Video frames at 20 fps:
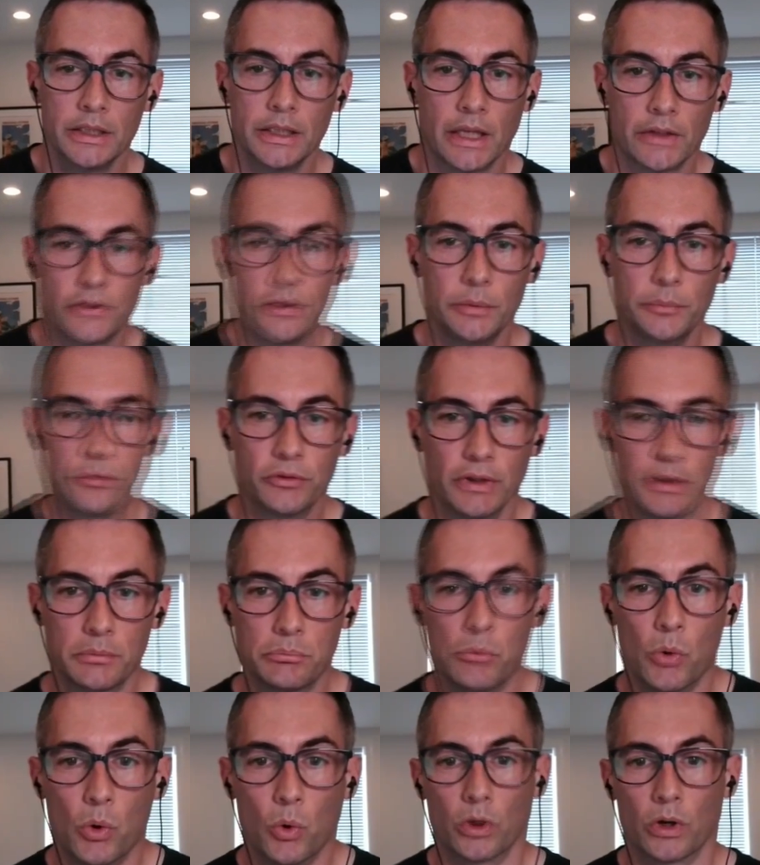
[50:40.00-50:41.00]
Yeah, it seems like
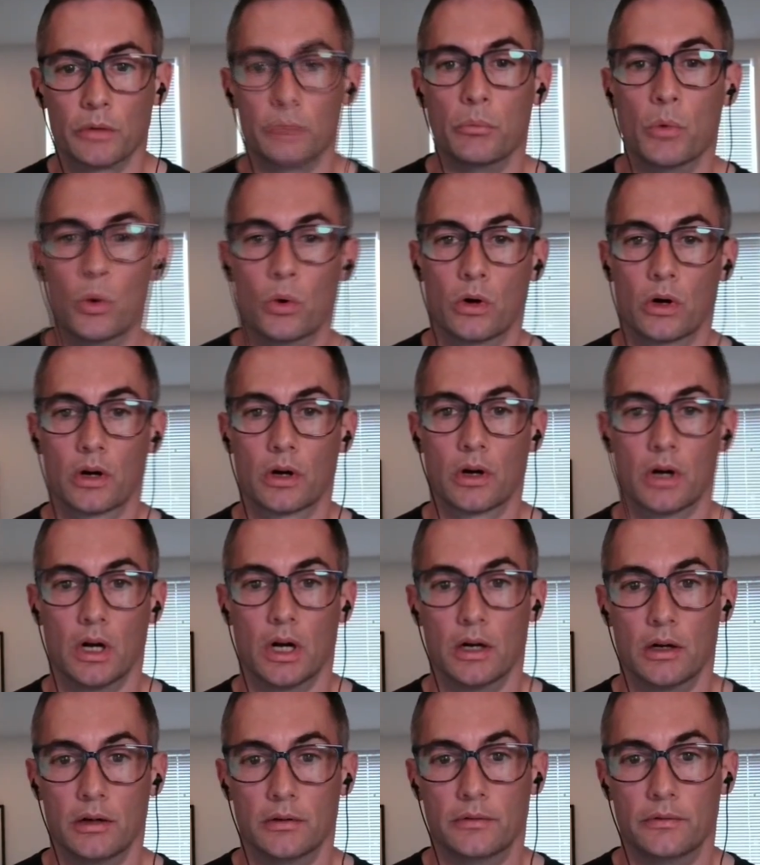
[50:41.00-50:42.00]
more and more
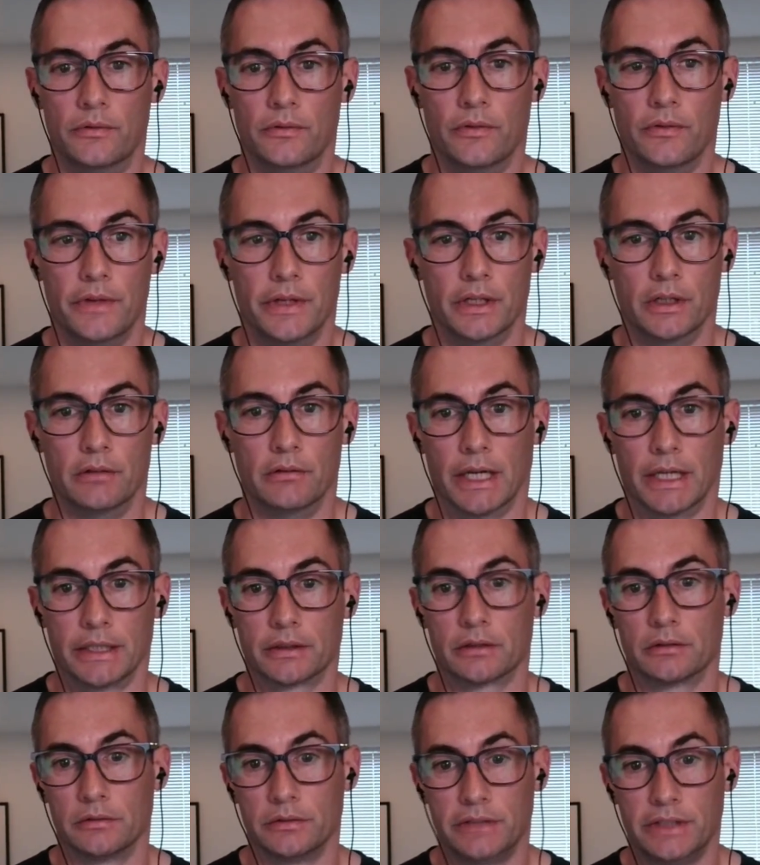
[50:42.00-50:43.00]
of the
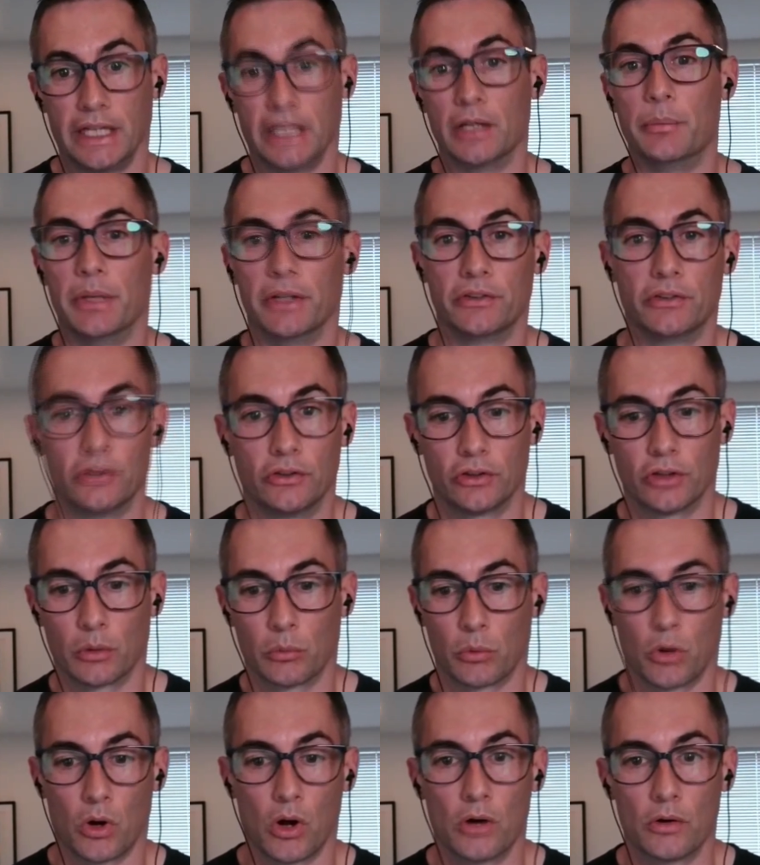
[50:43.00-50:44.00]
like databases that
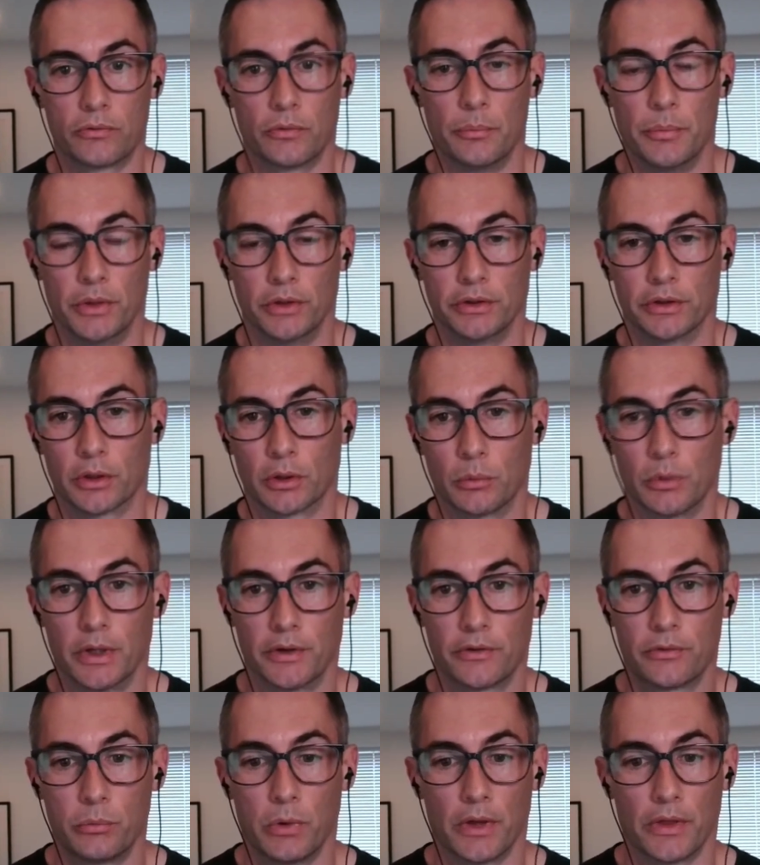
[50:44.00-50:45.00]
we're all familiar
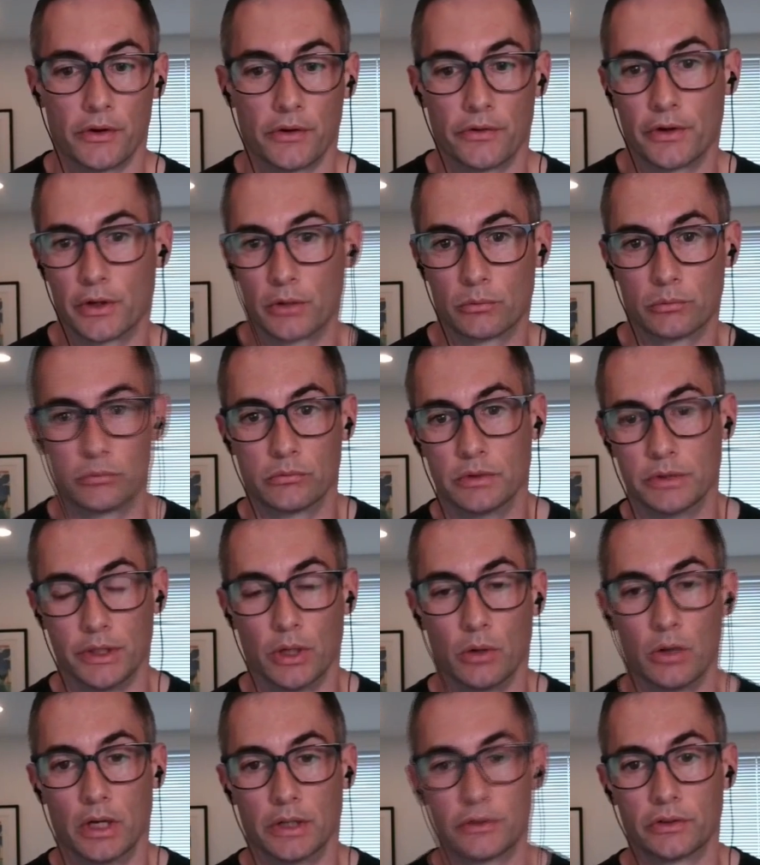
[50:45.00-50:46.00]
with, whether they're
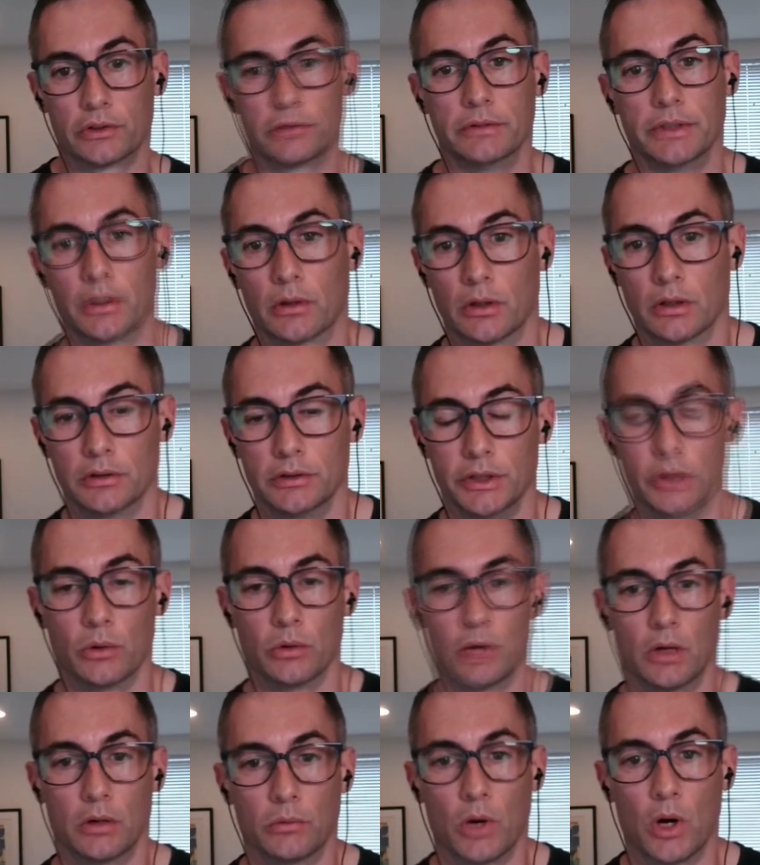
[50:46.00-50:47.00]
essentially
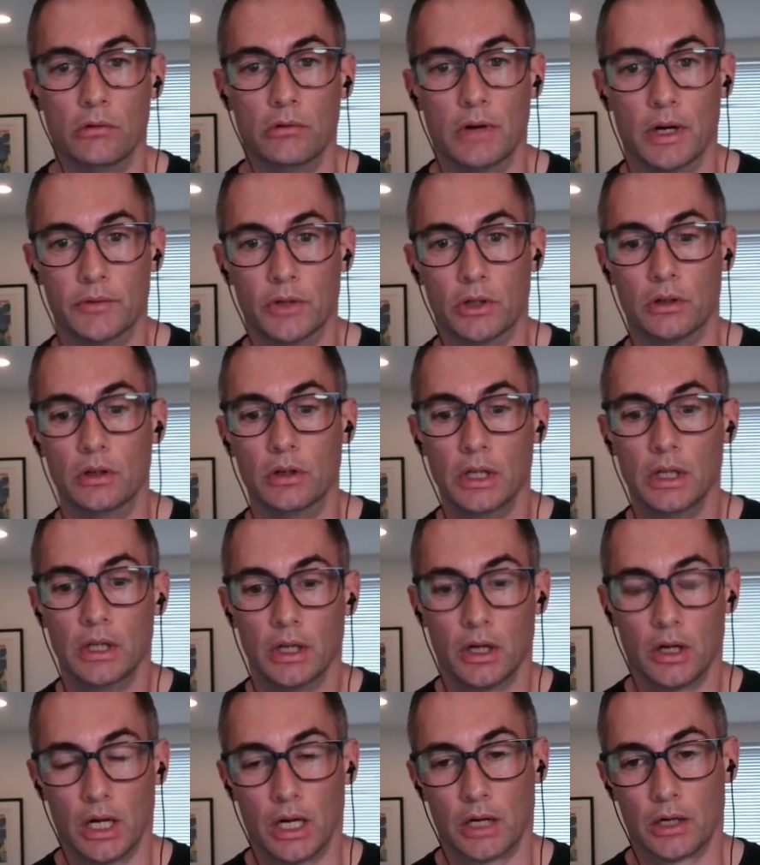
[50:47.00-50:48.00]
a row level
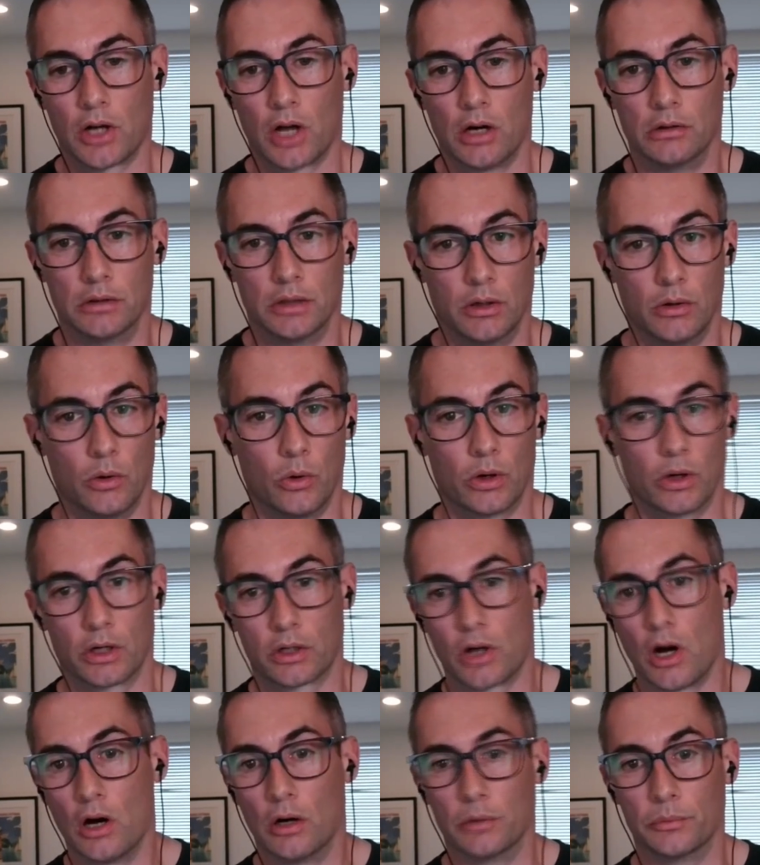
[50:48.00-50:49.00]
or a
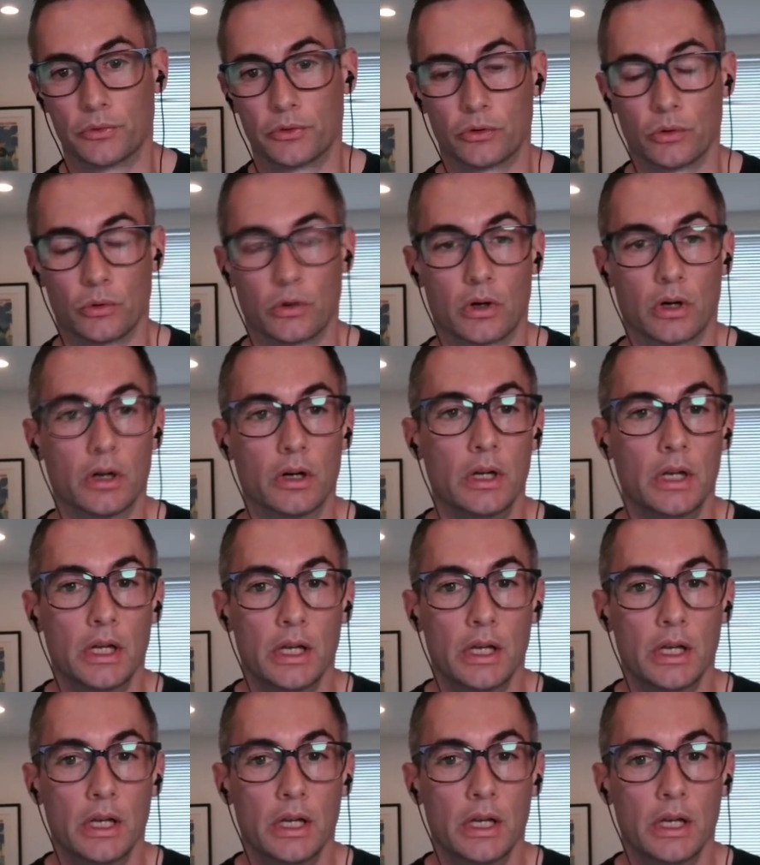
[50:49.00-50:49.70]
column store,